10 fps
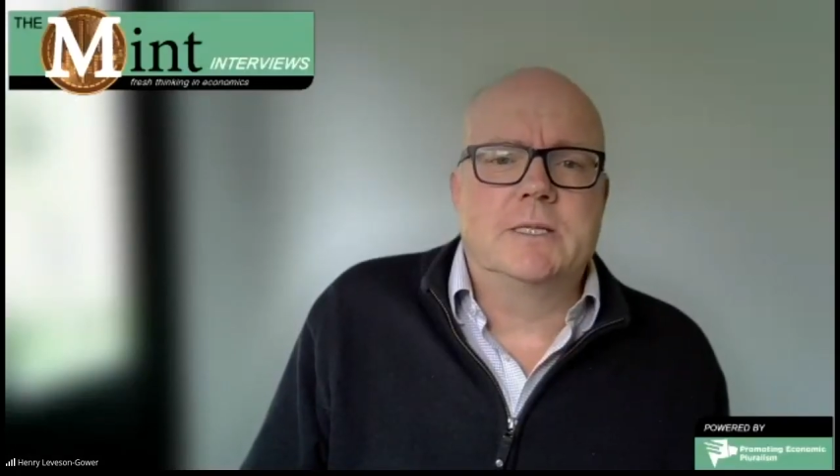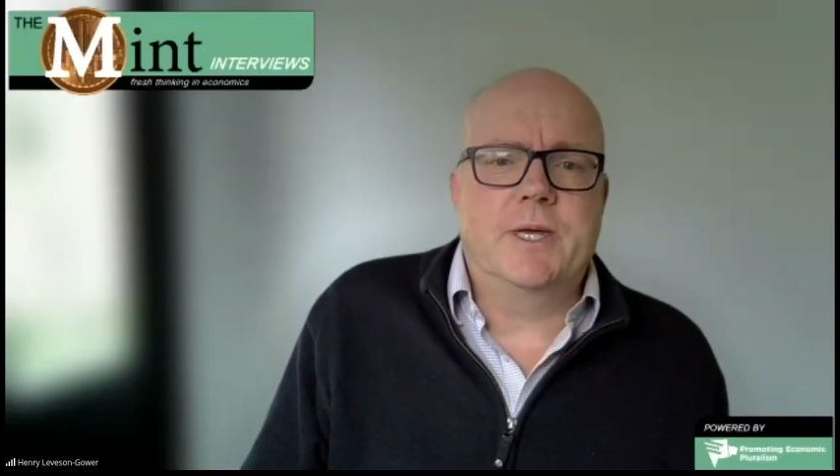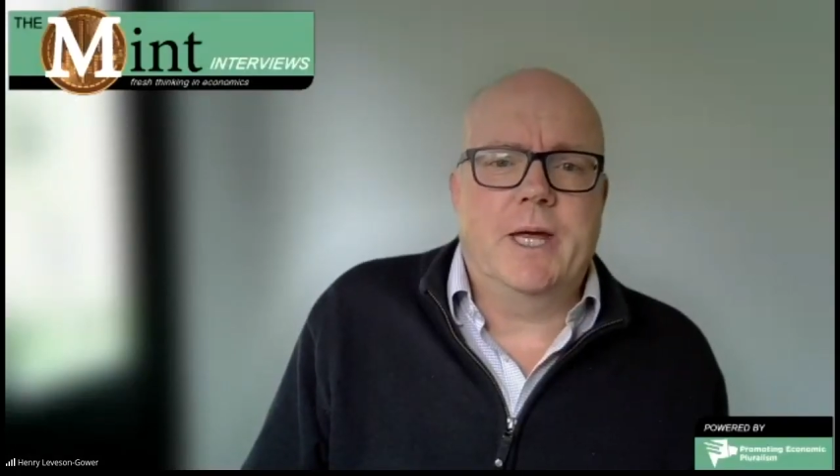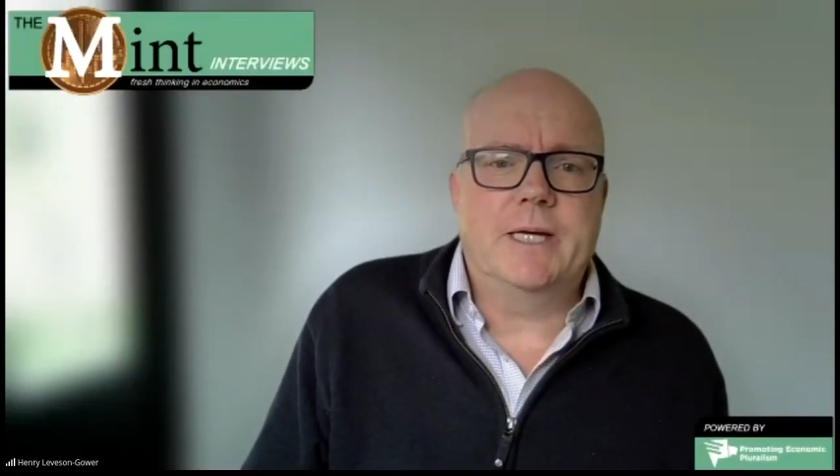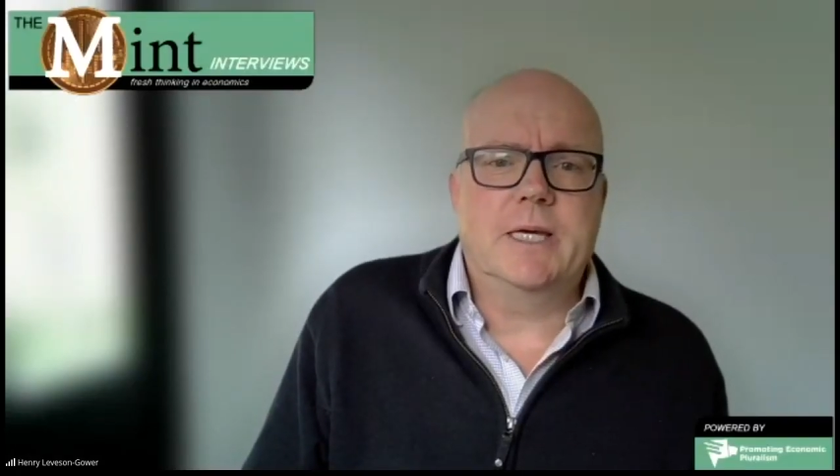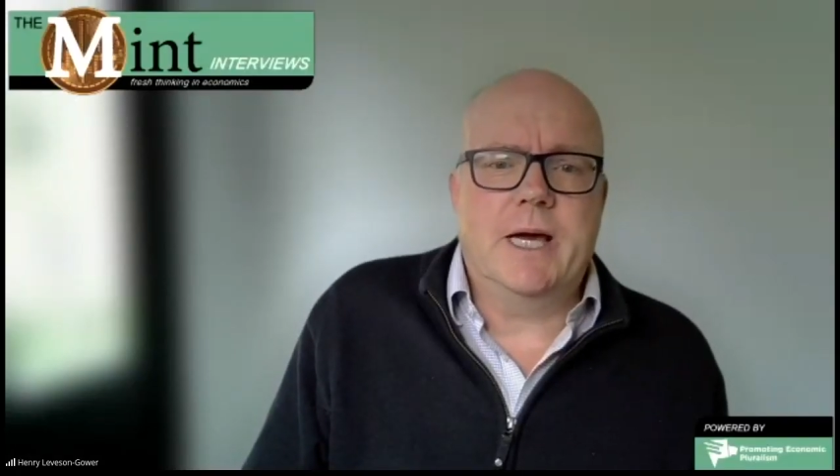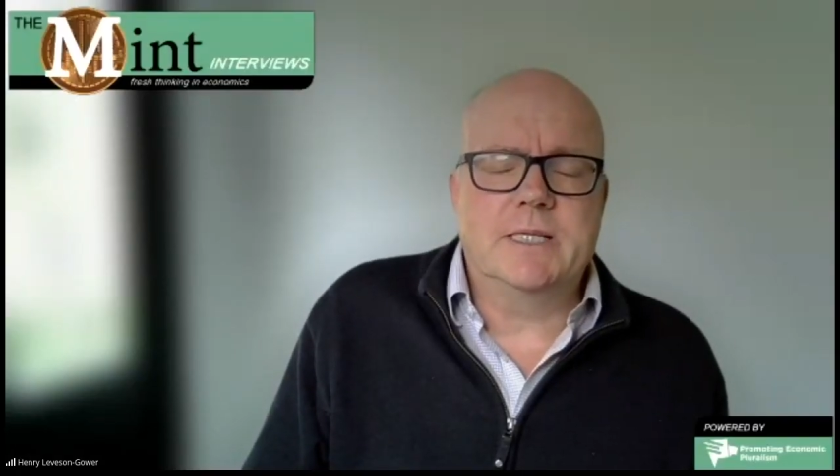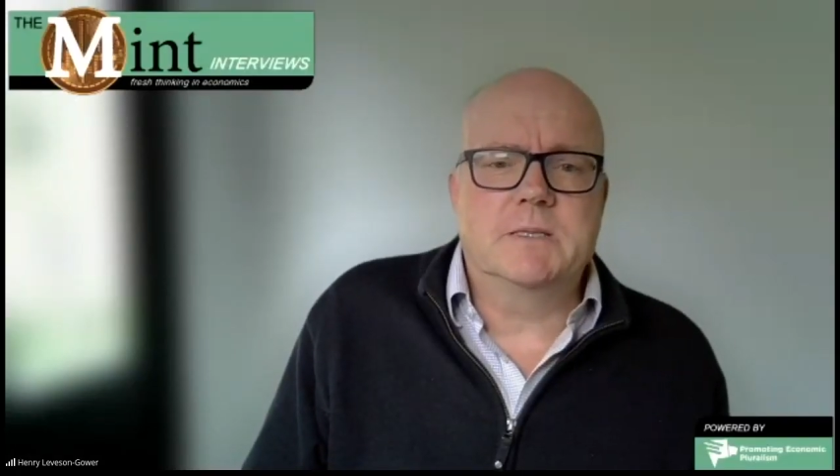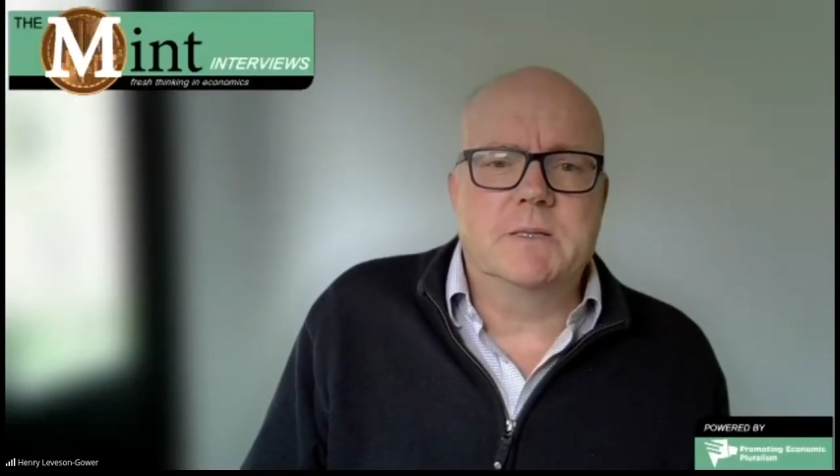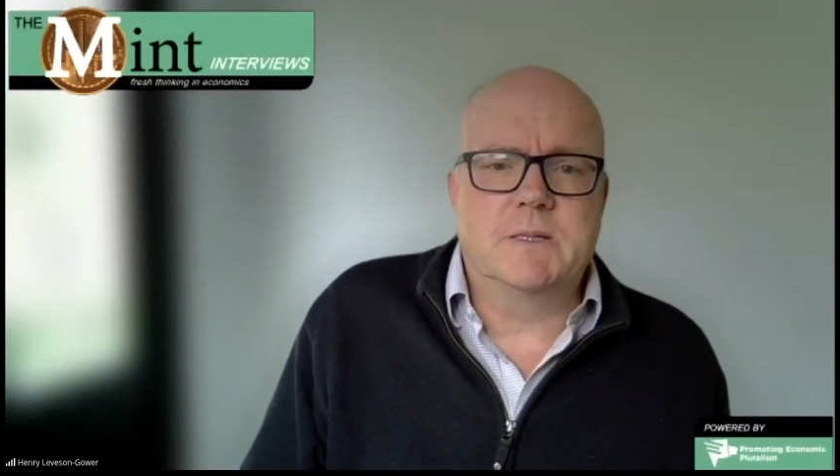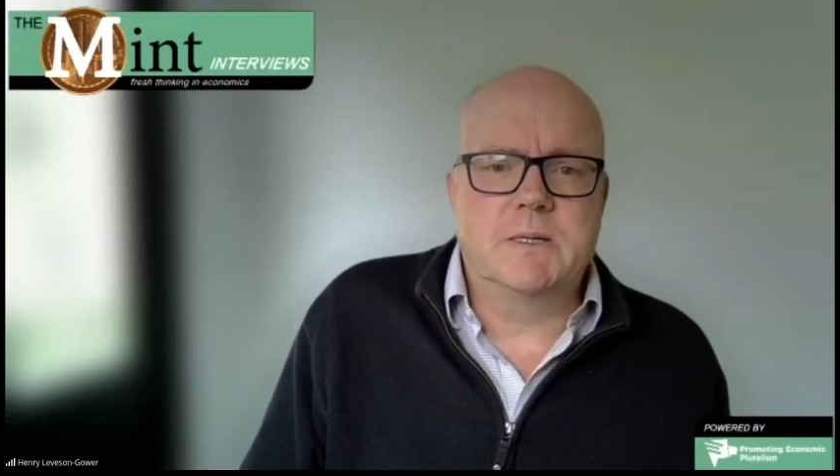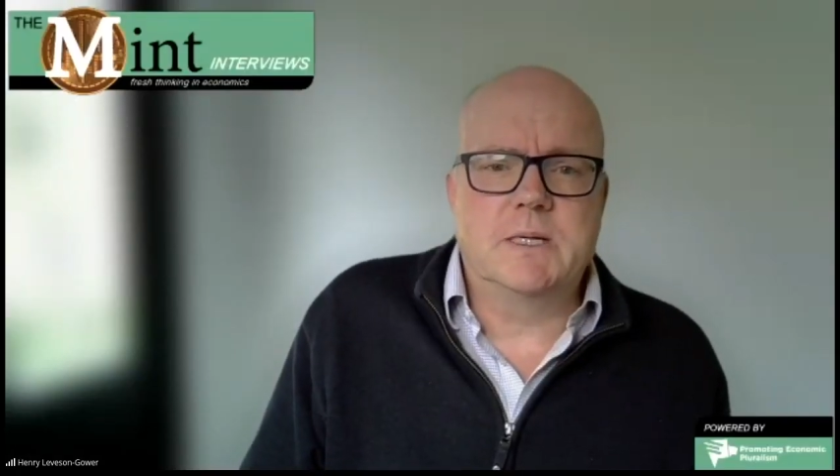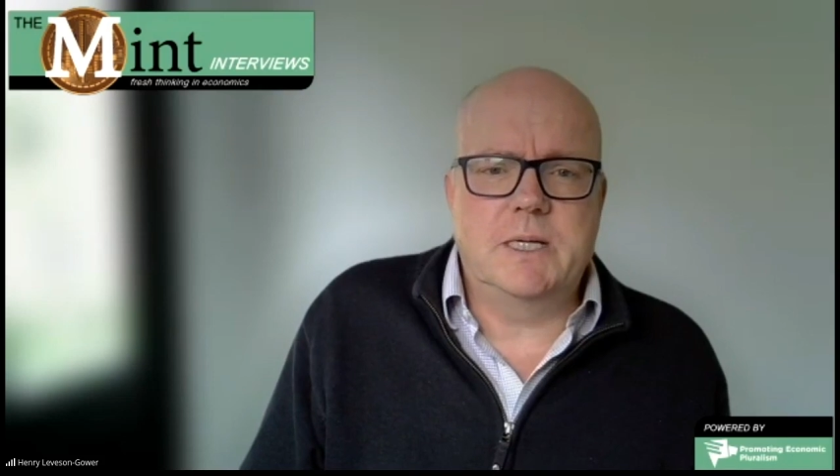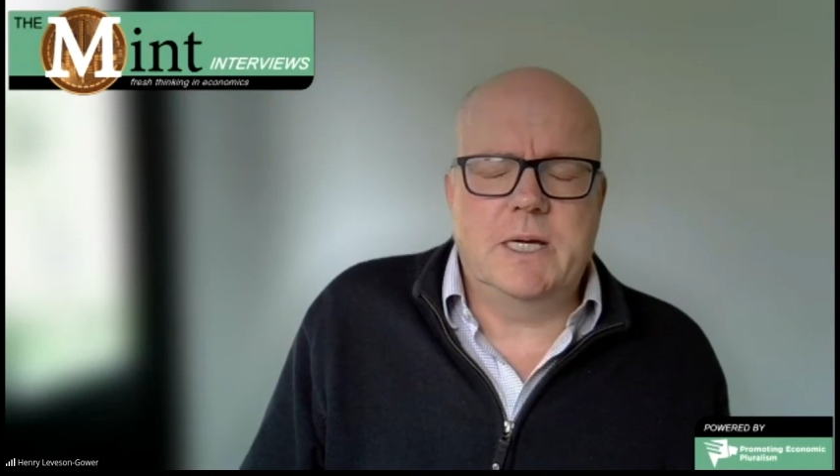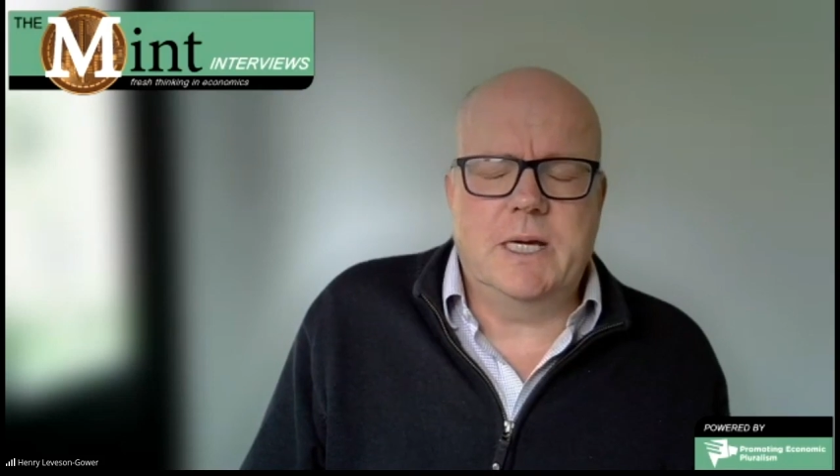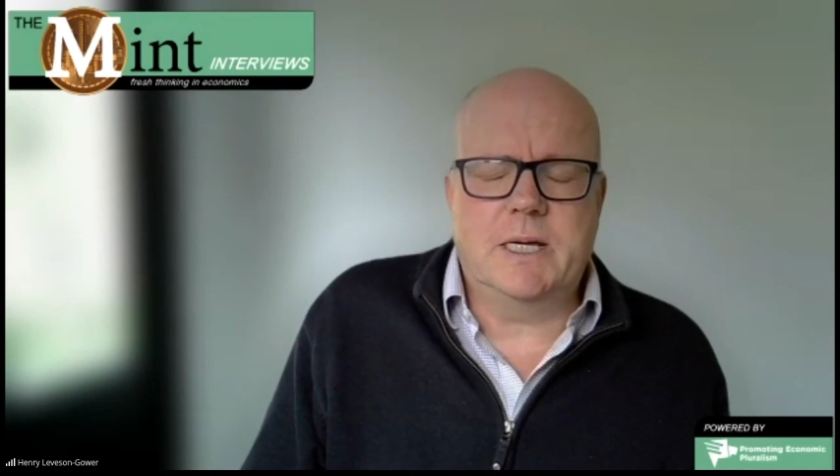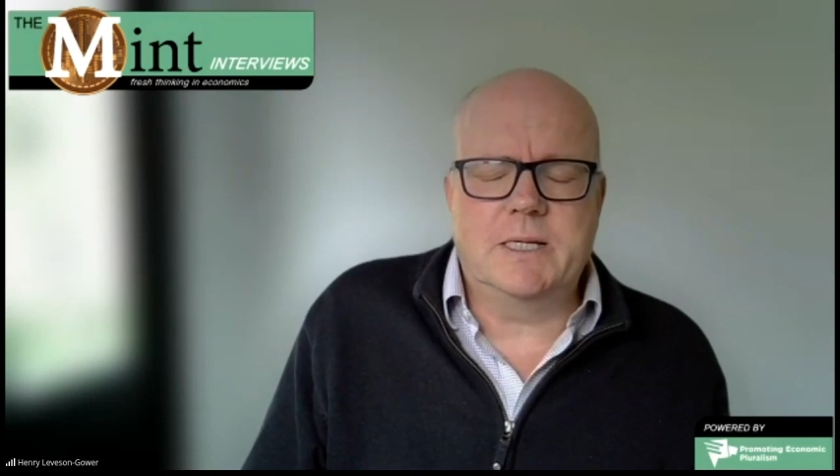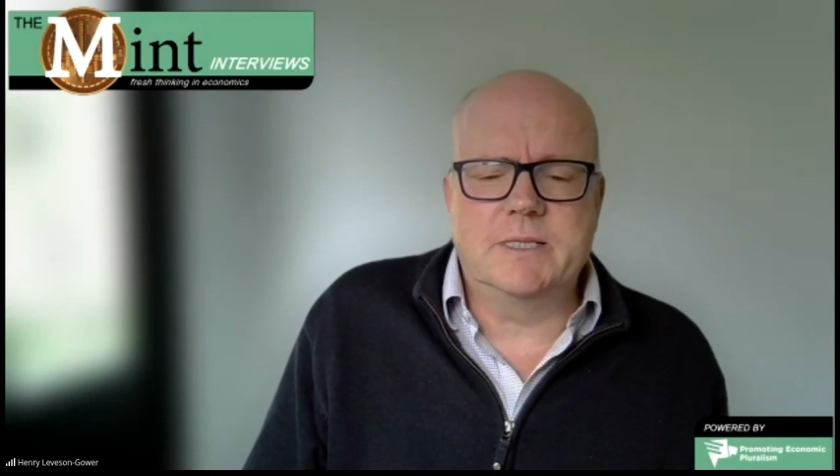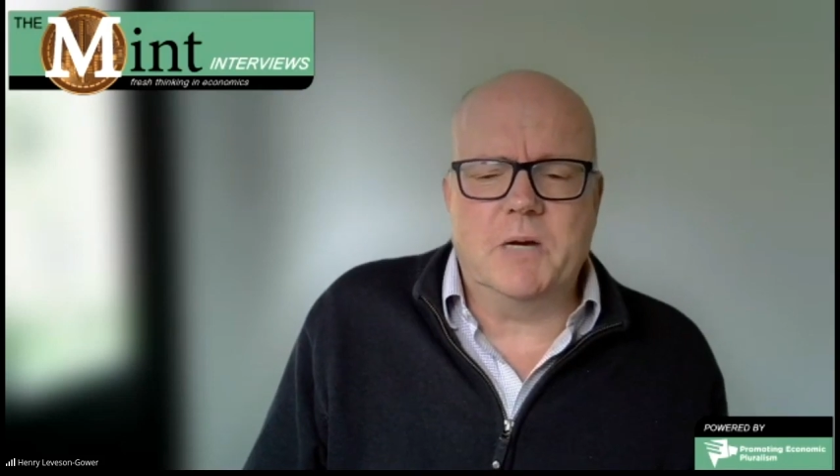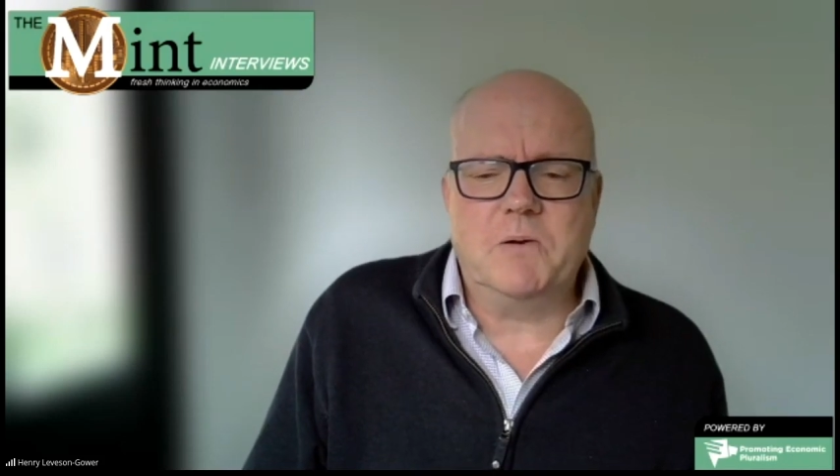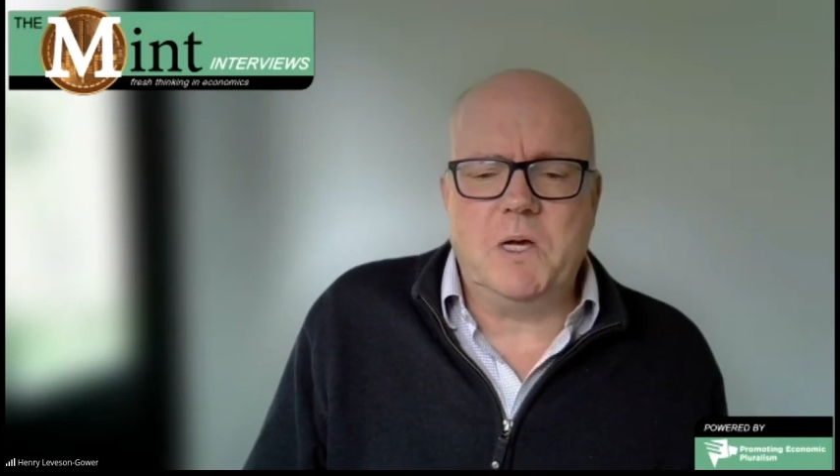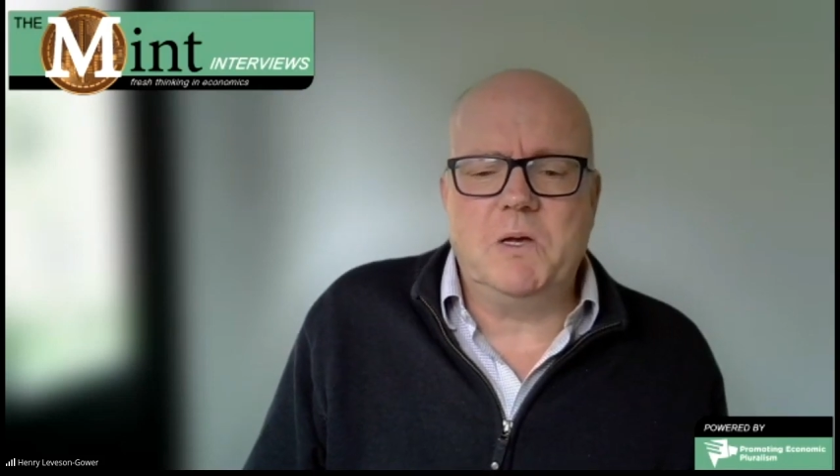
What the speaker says: So that, yes. So